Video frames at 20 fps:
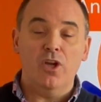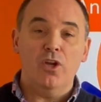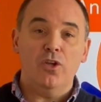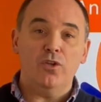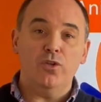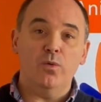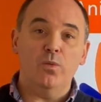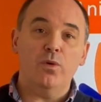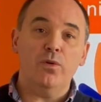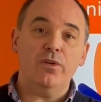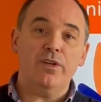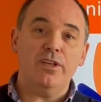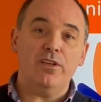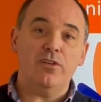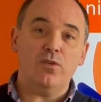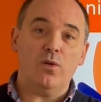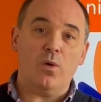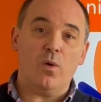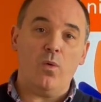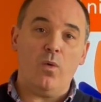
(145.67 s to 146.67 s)
you will need
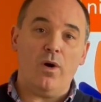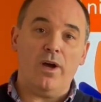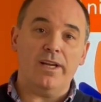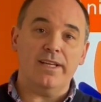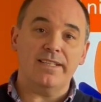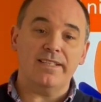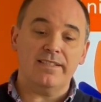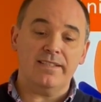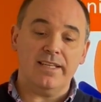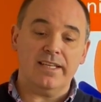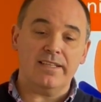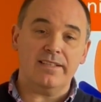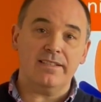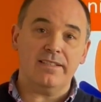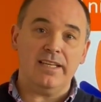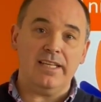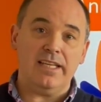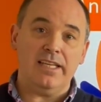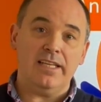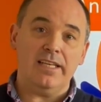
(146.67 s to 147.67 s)
to acquire
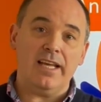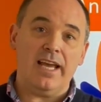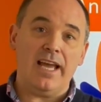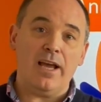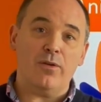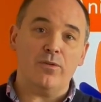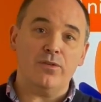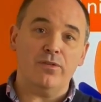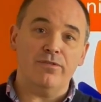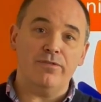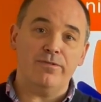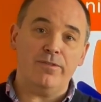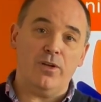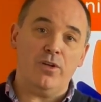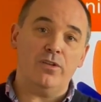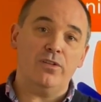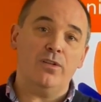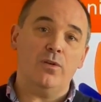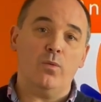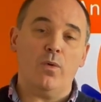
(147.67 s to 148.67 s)
16 out of
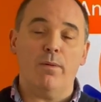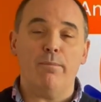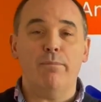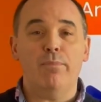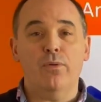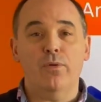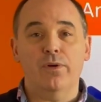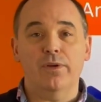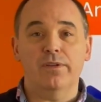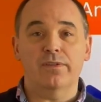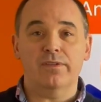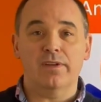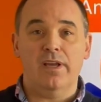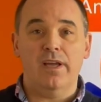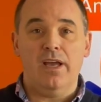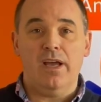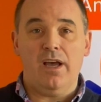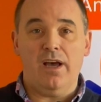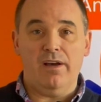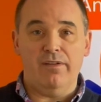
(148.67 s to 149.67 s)
31 points
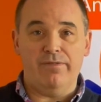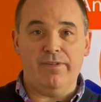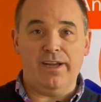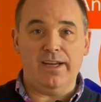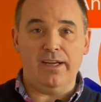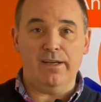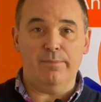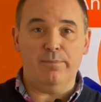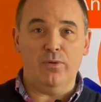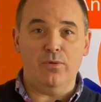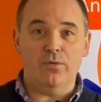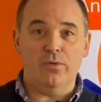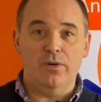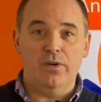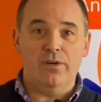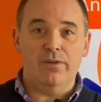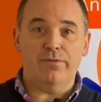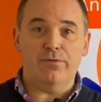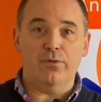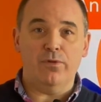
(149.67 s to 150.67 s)
available
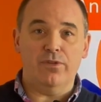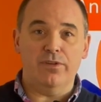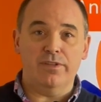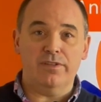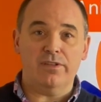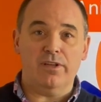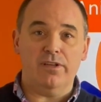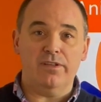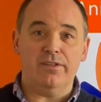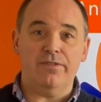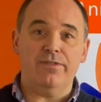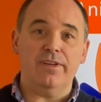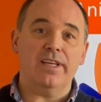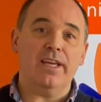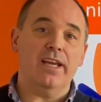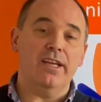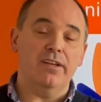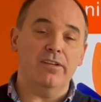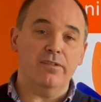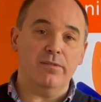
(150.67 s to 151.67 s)
through the
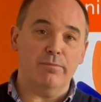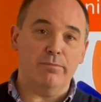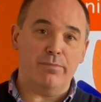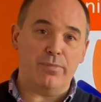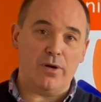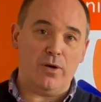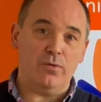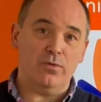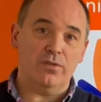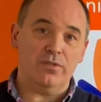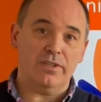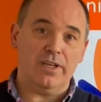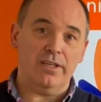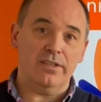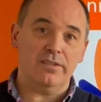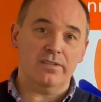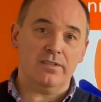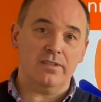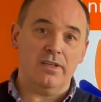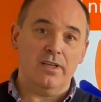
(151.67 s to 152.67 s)
certification
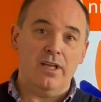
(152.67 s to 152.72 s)
process.